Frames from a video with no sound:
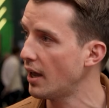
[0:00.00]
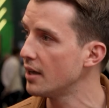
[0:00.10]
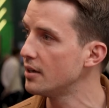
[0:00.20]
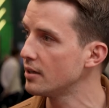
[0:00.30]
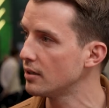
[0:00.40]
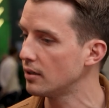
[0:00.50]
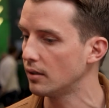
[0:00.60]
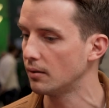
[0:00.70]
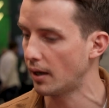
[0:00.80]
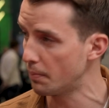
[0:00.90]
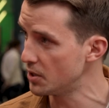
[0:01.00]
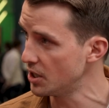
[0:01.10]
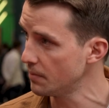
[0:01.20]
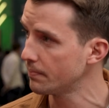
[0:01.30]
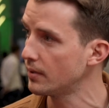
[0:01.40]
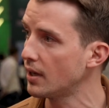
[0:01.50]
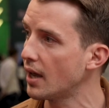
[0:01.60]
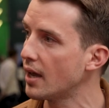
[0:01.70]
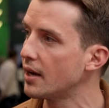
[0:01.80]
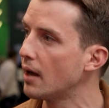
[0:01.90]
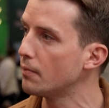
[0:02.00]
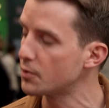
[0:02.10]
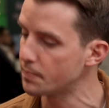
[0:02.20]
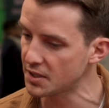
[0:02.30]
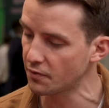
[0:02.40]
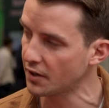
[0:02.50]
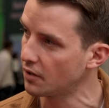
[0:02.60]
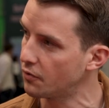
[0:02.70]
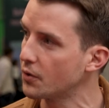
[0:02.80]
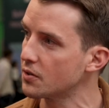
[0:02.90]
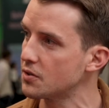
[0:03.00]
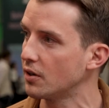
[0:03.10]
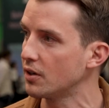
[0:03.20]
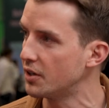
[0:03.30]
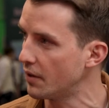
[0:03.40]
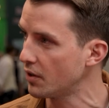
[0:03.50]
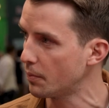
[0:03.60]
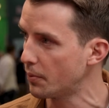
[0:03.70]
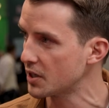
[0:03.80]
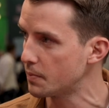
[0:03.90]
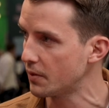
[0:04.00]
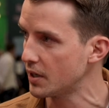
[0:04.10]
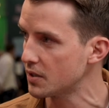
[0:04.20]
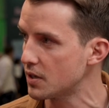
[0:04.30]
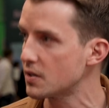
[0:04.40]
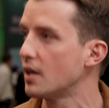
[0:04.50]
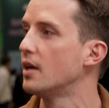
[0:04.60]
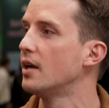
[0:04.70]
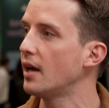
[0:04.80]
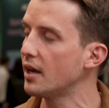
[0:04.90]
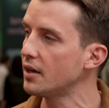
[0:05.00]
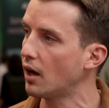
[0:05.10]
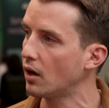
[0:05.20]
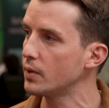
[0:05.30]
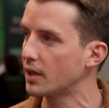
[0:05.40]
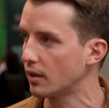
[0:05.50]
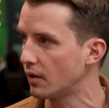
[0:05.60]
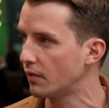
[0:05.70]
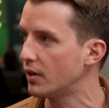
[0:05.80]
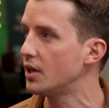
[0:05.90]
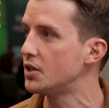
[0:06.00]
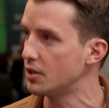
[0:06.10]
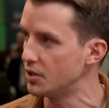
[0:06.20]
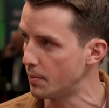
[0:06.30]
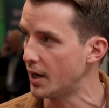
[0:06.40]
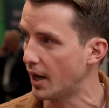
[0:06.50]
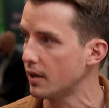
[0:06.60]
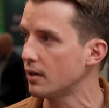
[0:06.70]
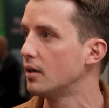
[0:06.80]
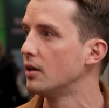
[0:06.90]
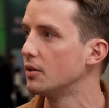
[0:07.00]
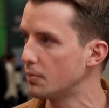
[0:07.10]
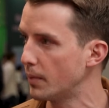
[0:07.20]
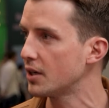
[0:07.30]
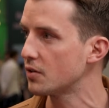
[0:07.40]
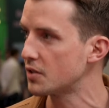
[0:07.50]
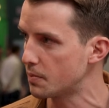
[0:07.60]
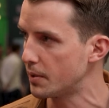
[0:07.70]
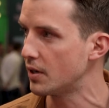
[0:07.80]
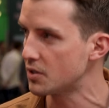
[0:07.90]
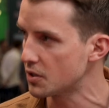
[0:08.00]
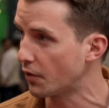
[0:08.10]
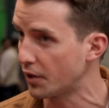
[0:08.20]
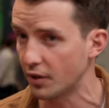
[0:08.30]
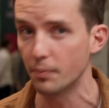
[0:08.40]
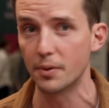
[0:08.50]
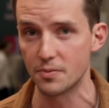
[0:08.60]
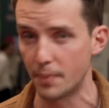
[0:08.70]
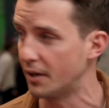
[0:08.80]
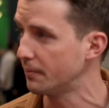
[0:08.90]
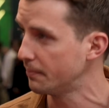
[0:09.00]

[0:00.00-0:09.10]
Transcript: at uh, Apigee, and I'm specifically focused on the developer experiences and how we can leverage Gemini to make those experiences for developers better.